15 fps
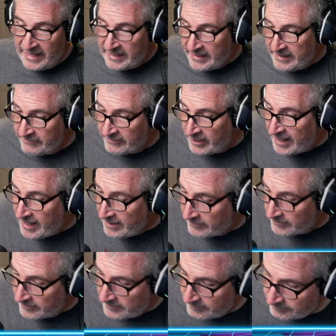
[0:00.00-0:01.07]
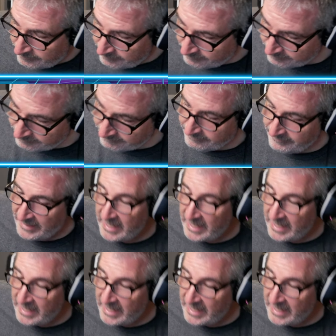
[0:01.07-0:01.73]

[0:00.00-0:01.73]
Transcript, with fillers: I never have. And